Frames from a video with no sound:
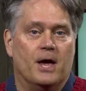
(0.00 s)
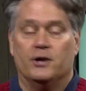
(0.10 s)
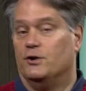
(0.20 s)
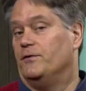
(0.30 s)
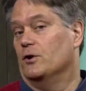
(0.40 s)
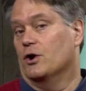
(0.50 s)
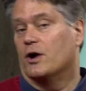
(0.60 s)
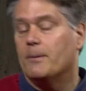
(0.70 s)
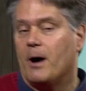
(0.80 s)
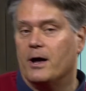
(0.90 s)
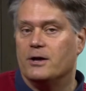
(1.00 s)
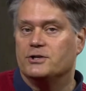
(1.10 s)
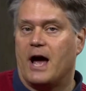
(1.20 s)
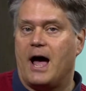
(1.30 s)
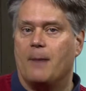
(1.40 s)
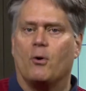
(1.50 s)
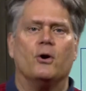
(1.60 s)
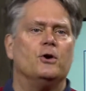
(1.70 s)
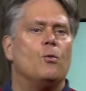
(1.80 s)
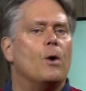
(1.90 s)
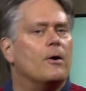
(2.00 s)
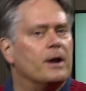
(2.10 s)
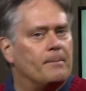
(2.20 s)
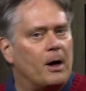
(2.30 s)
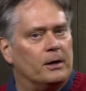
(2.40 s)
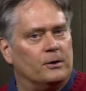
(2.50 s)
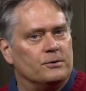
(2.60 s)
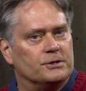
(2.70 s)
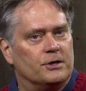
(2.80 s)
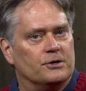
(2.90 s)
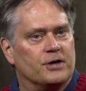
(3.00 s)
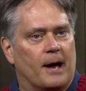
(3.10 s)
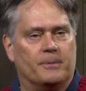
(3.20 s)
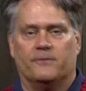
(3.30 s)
Do you feel good about your job, or are you worried about losing your job?